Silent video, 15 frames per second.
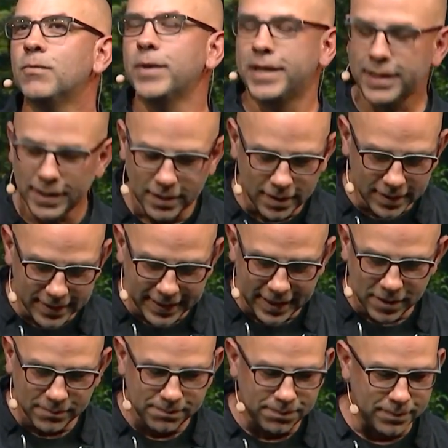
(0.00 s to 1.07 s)
We get on an
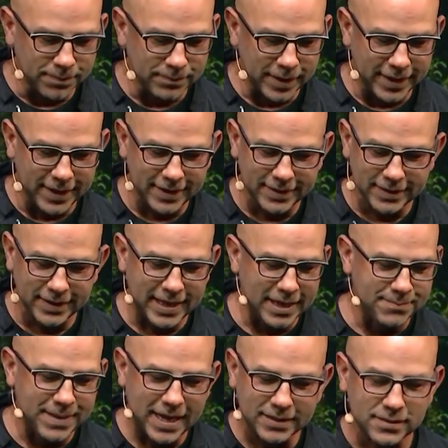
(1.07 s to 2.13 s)
airplane to
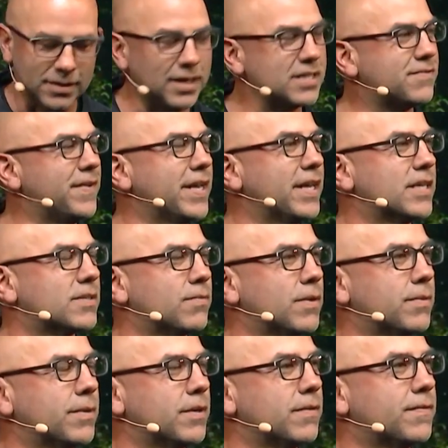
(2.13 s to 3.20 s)
head back to Las Vegas,
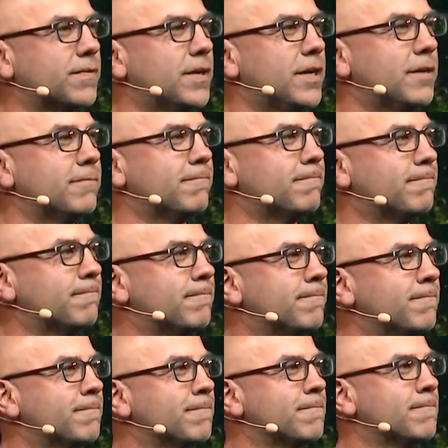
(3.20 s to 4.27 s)
where we were from.
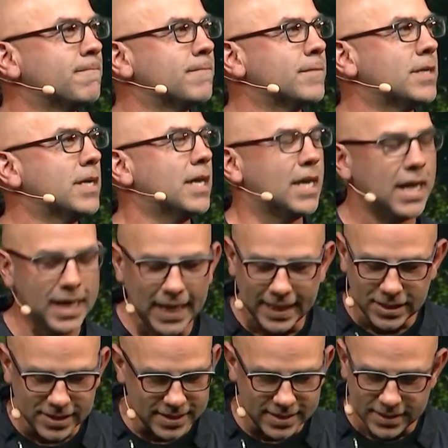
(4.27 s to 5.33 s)
And, and
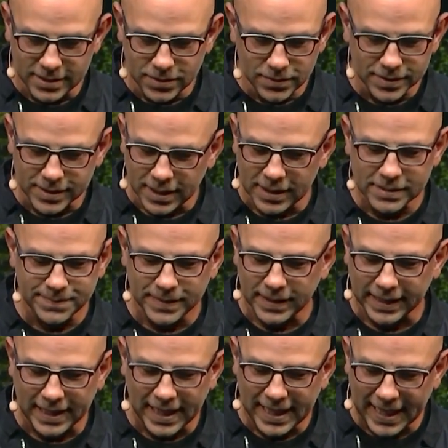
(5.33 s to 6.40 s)
I just knew as a
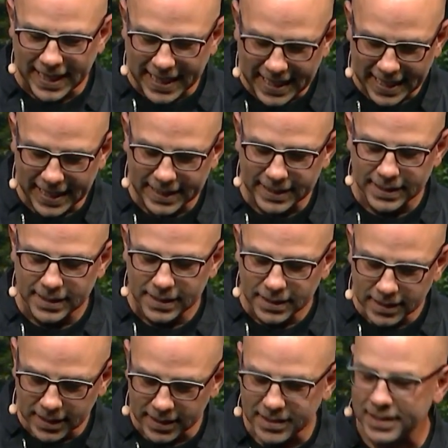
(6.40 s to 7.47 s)
husband, like, I had
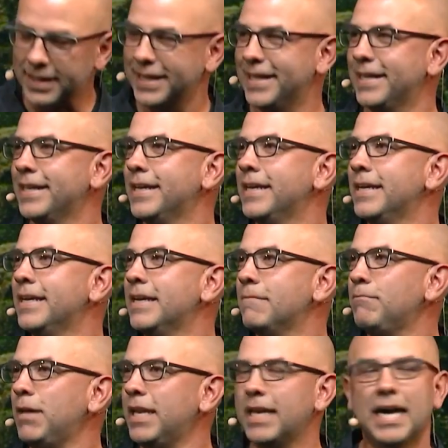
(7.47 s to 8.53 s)
nothing,
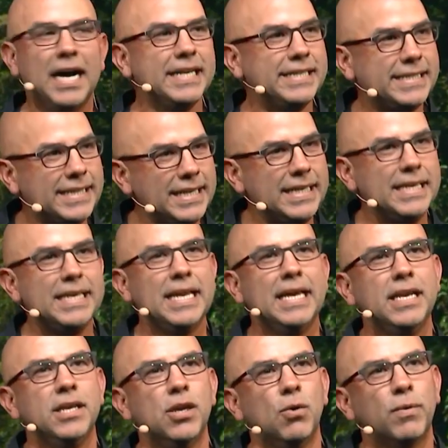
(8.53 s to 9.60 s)
meaning I didn't
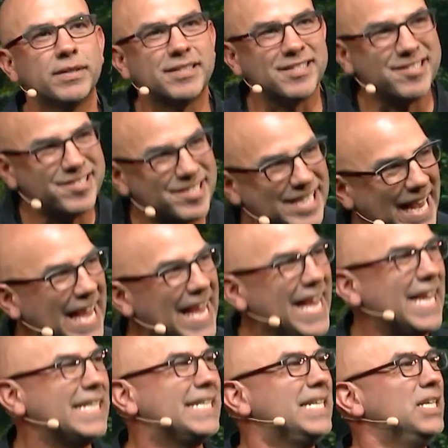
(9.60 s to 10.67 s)
know what to
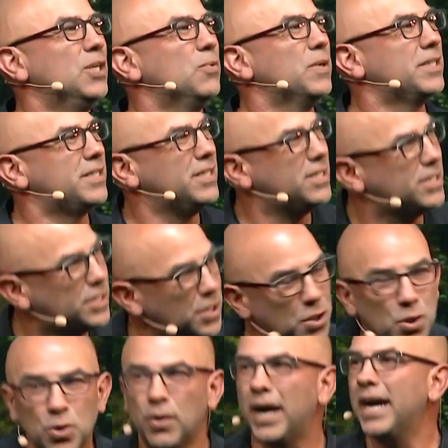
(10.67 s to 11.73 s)
say, I didn't know what to
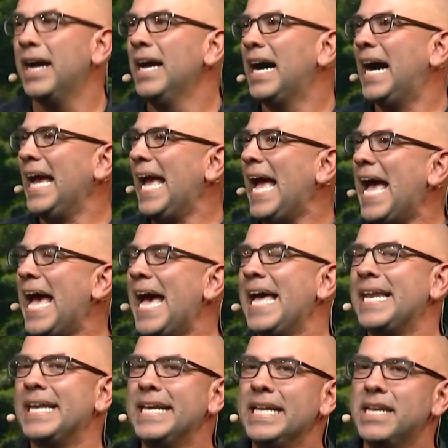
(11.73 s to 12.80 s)
do, I, I
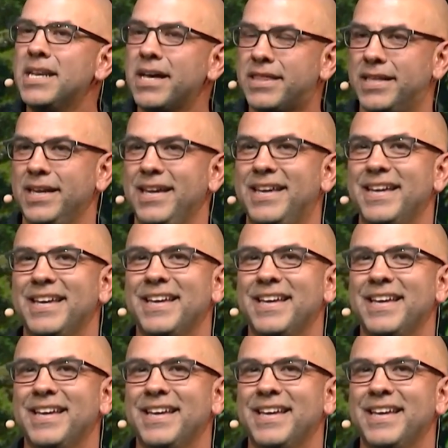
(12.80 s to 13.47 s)
had nothing.